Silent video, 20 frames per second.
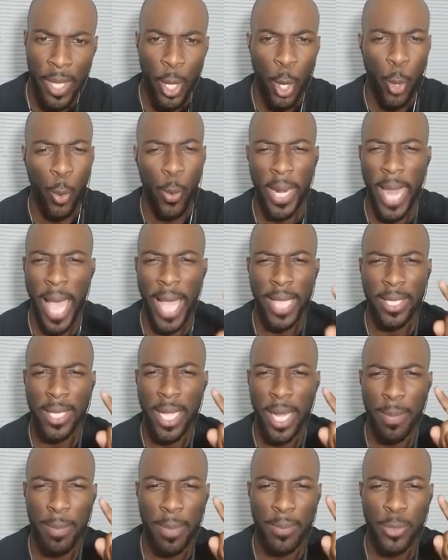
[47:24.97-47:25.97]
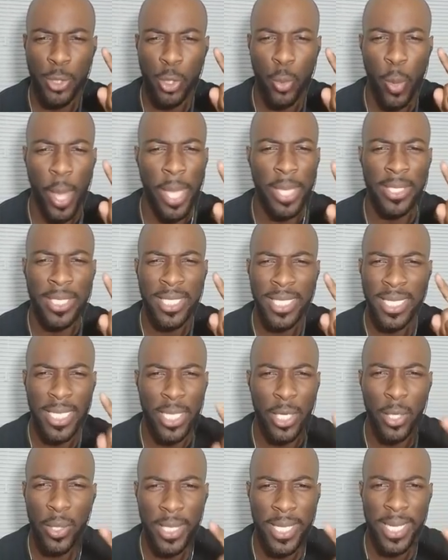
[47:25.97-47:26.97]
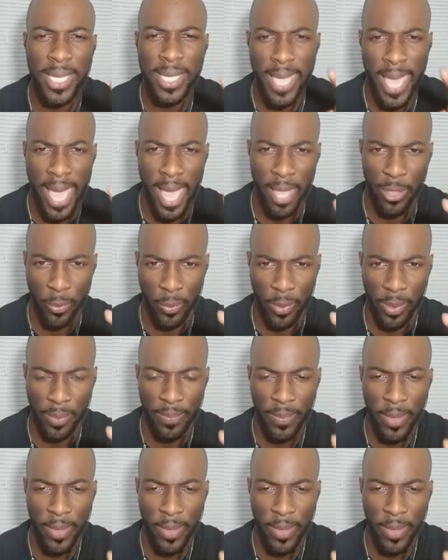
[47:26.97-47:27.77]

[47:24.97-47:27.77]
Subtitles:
when I come up to a still-in gathering